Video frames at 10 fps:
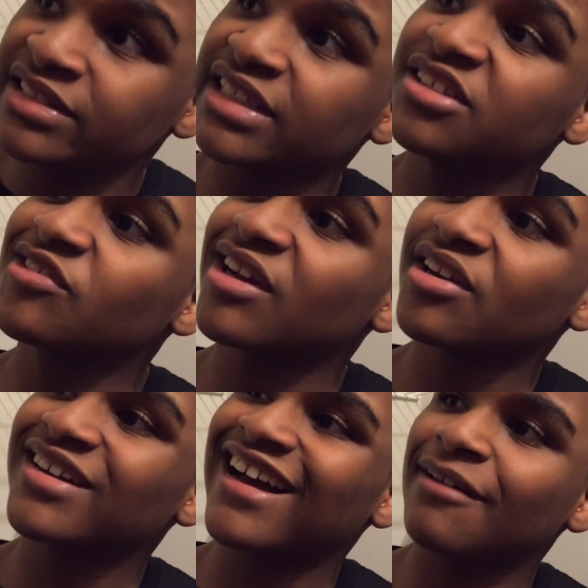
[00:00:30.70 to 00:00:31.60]
Thinking what I
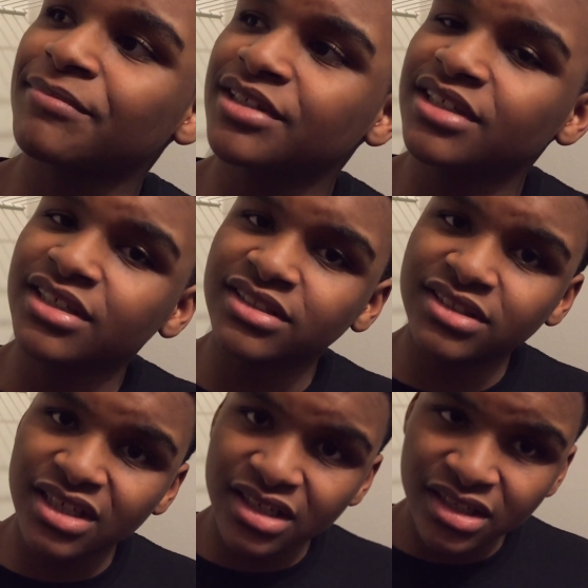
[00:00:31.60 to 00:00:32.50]
heard happen
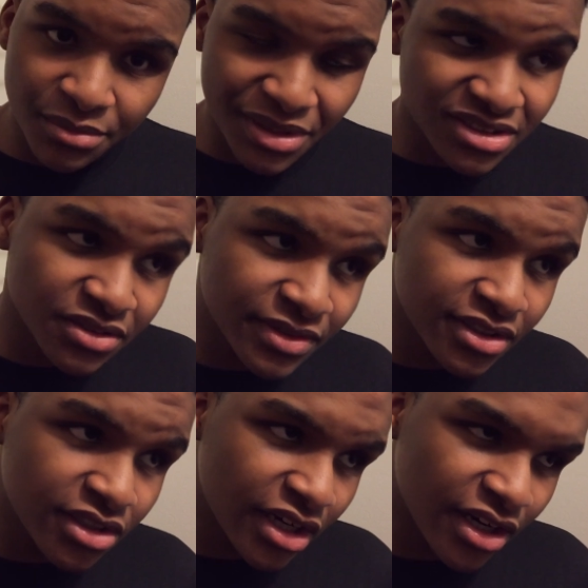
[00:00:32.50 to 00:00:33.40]
is, he makes this
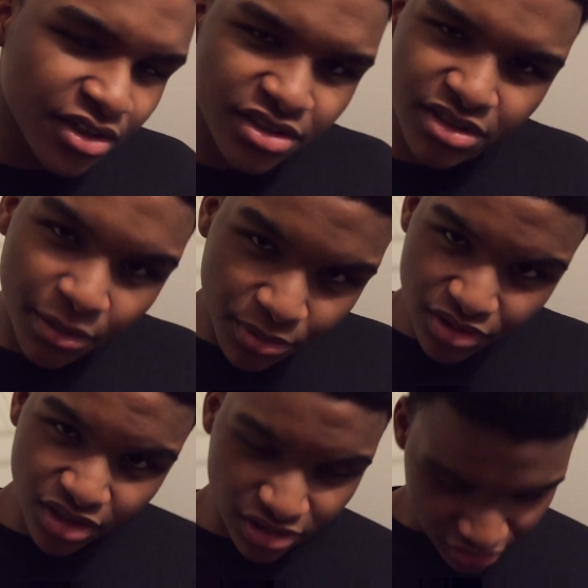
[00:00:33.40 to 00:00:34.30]
video, I heard he uploaded
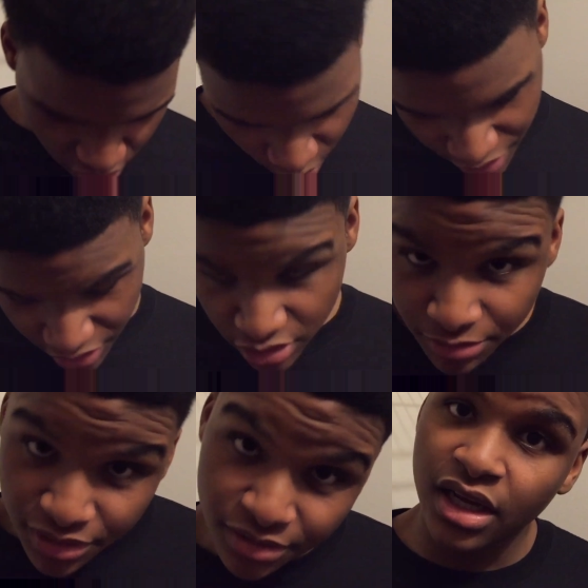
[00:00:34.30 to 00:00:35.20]
it on like Twitter or
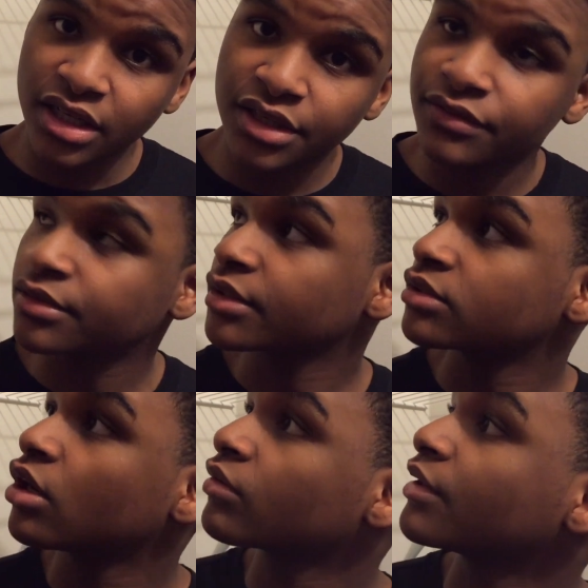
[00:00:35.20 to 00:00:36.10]
something. I can't even like
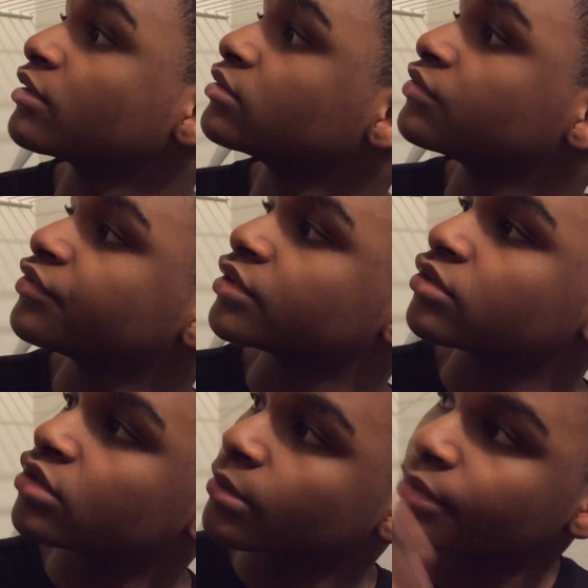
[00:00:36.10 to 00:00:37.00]
talk right now, it's just
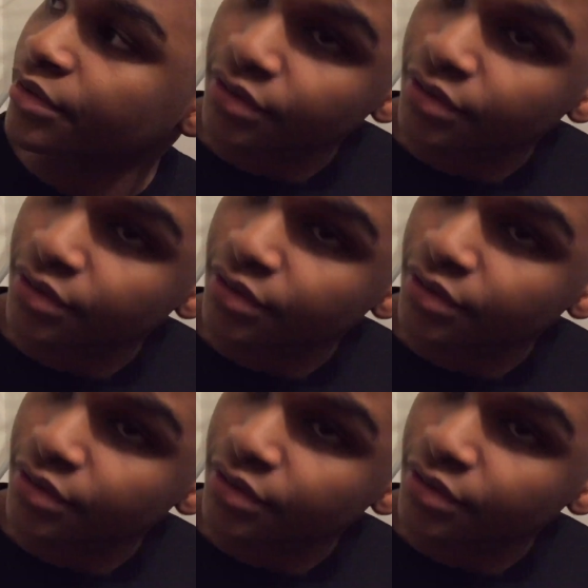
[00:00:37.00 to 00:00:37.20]
freaking crap right